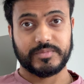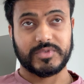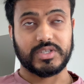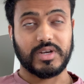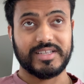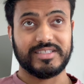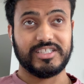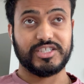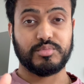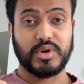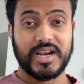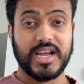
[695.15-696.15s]
So as they
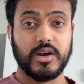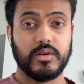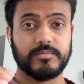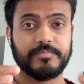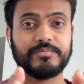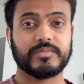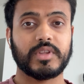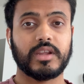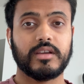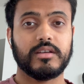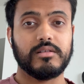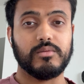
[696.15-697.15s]
spread out,
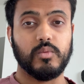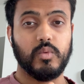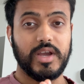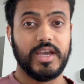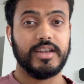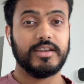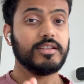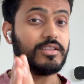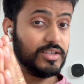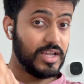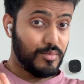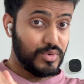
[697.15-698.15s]
when the
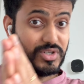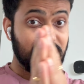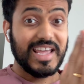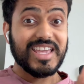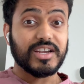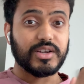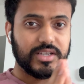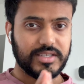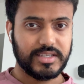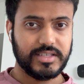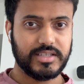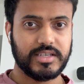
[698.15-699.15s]
temperature
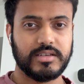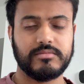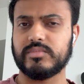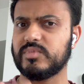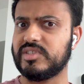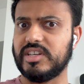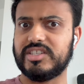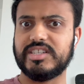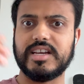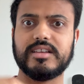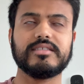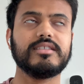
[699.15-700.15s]
increases, such
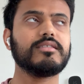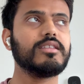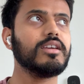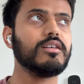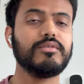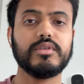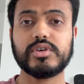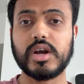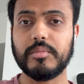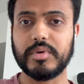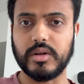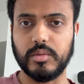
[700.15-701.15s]
as, let's think of a
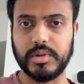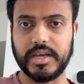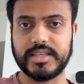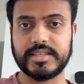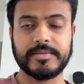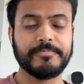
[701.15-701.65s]
tropical place,